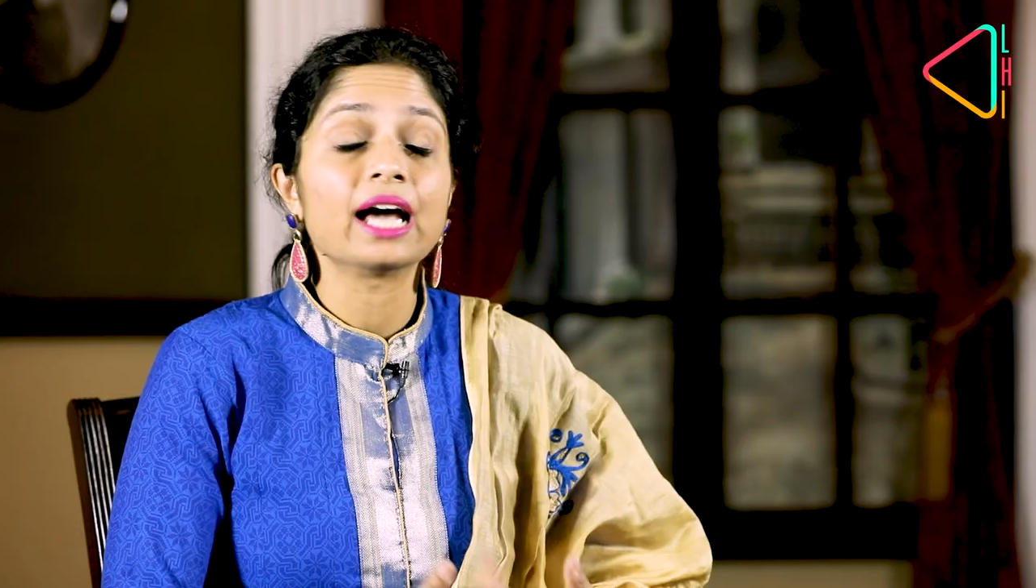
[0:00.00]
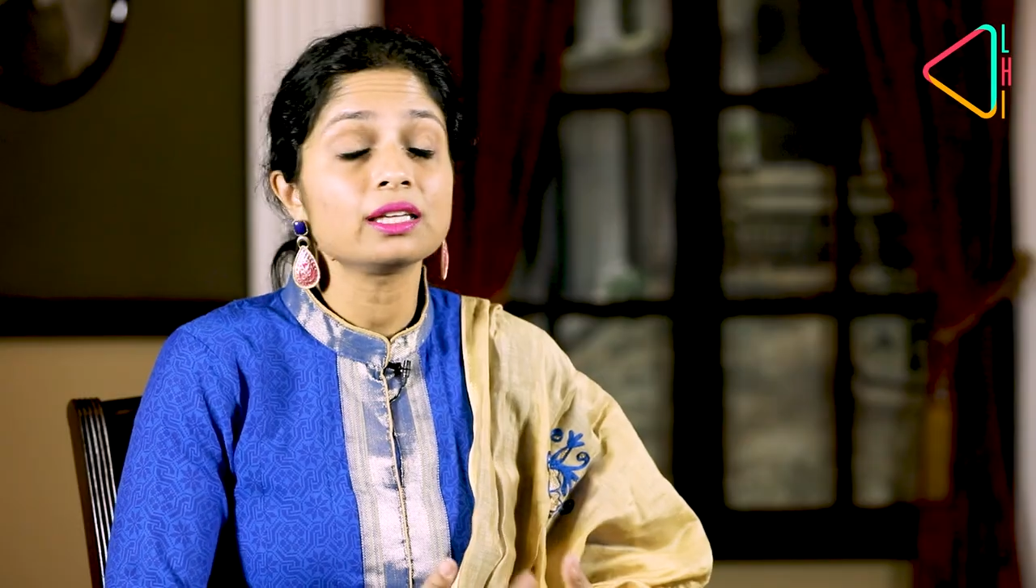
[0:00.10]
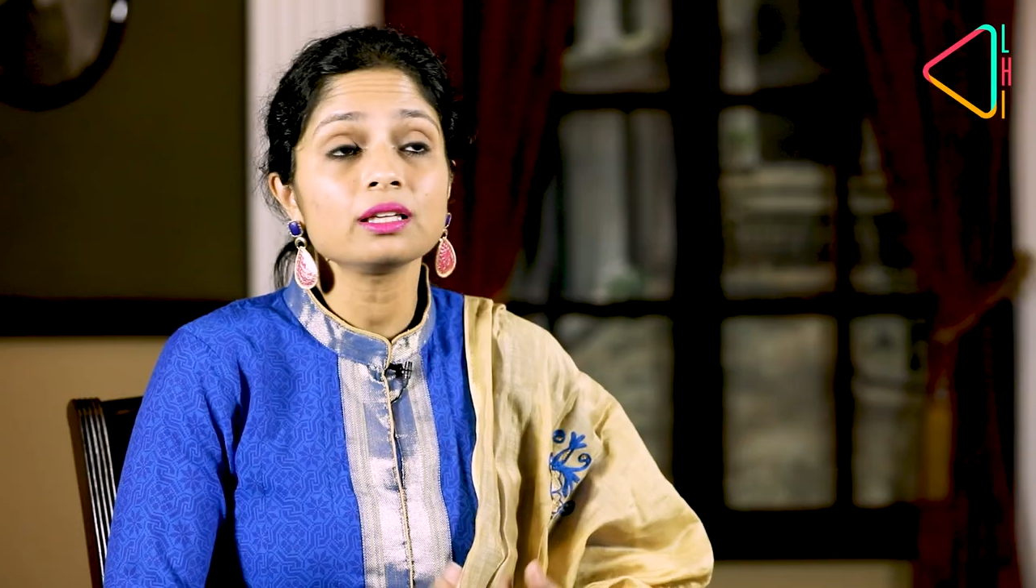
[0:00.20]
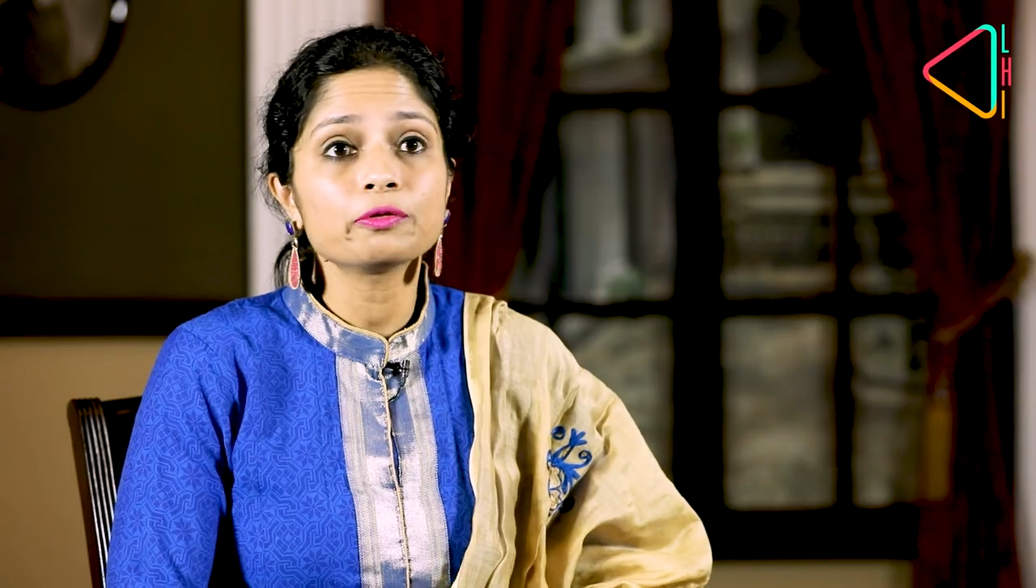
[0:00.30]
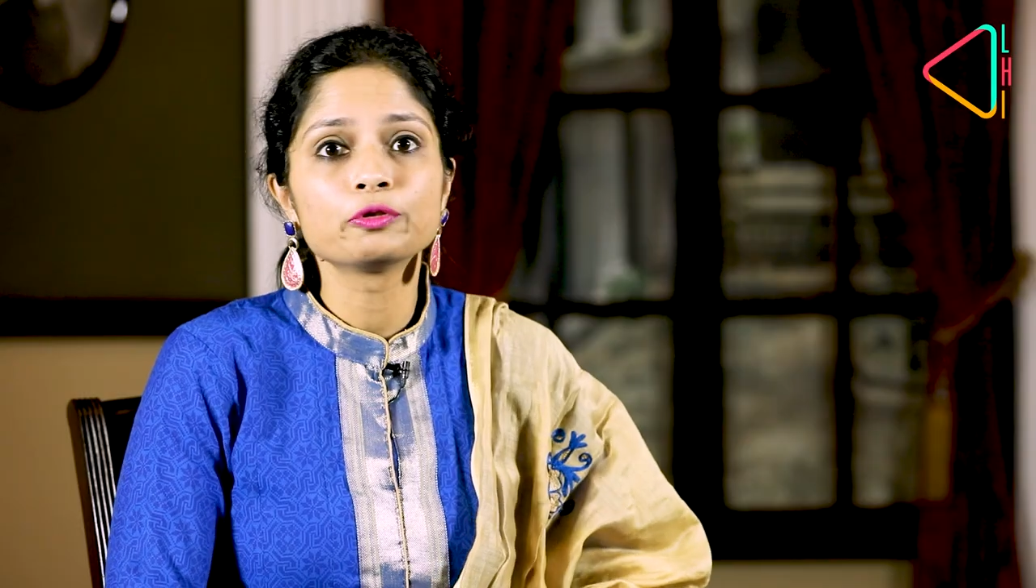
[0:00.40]
I
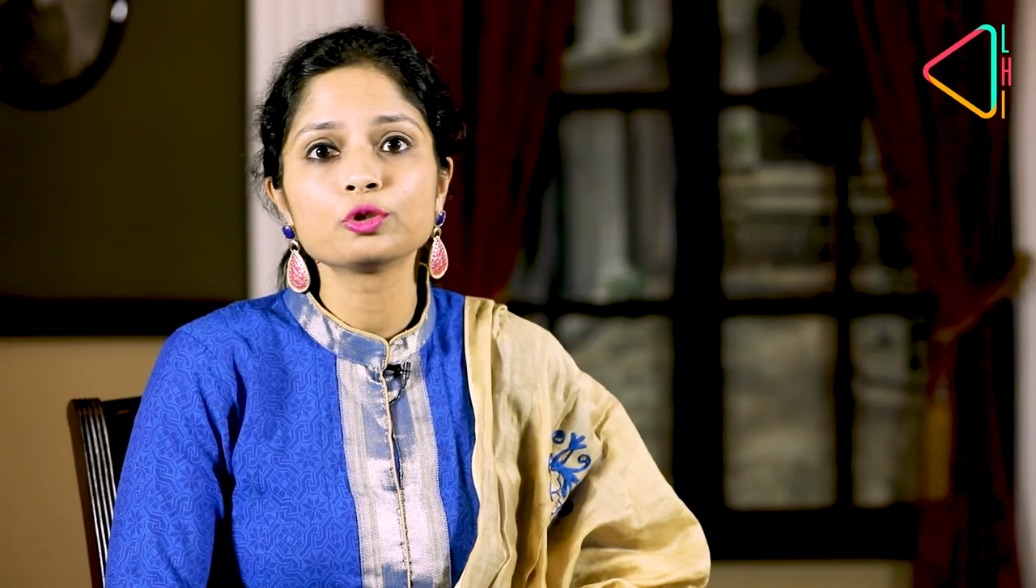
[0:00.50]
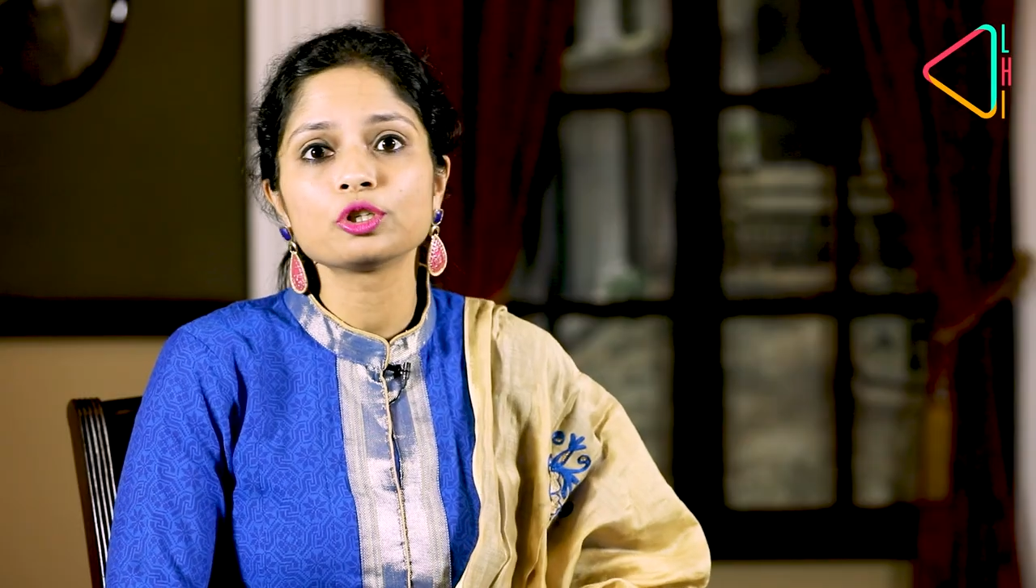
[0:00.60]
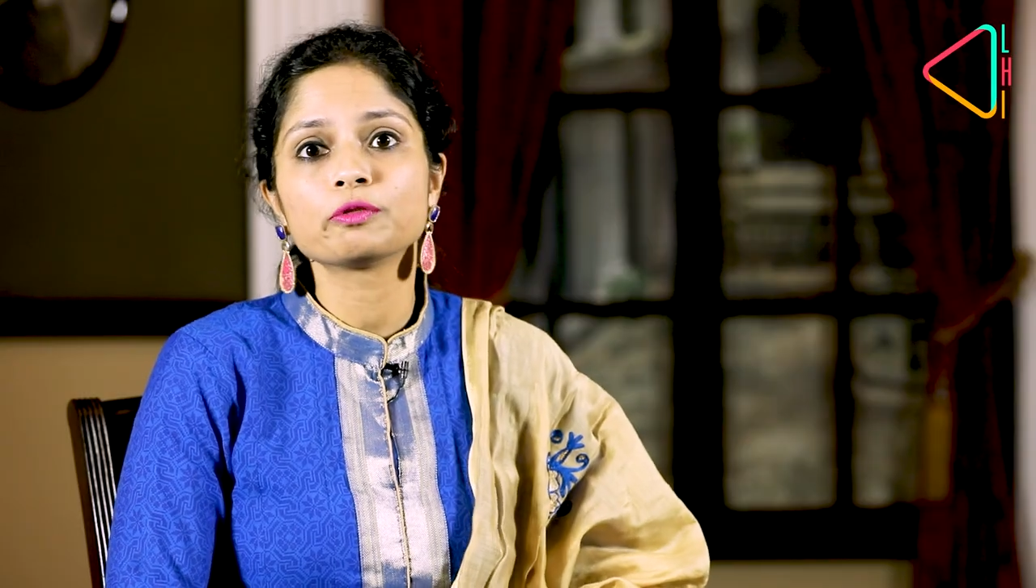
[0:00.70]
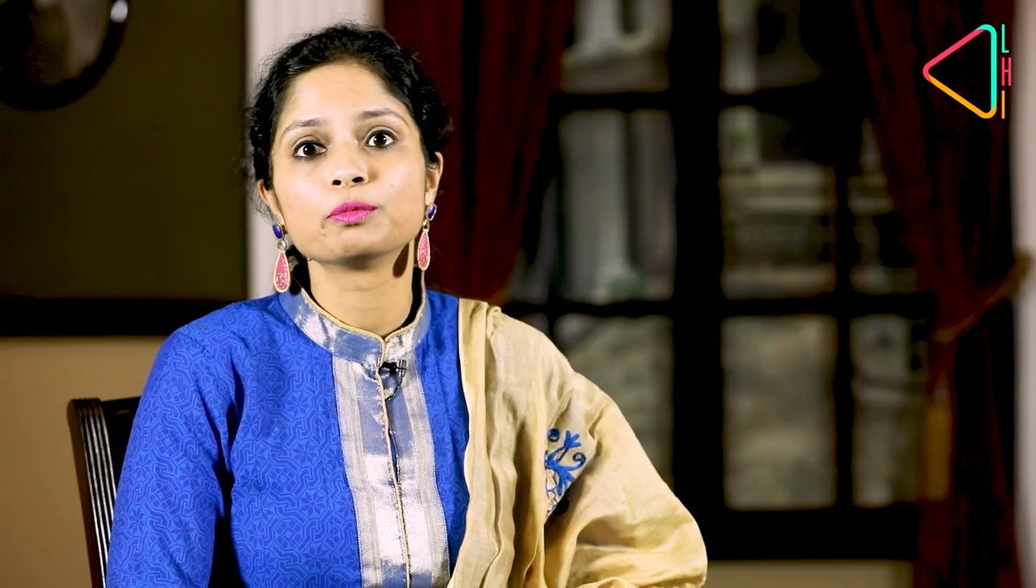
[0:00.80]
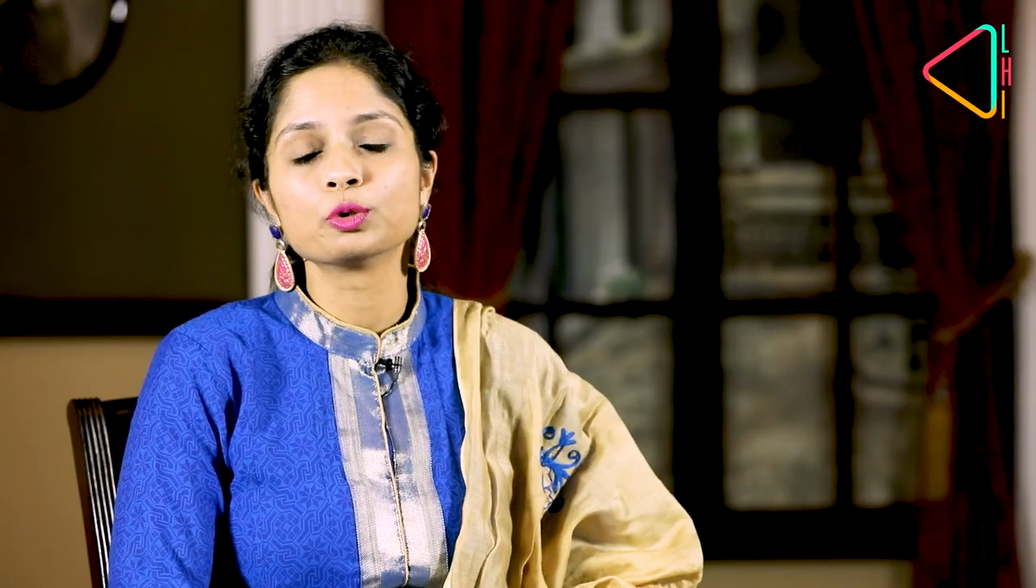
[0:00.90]
think the future of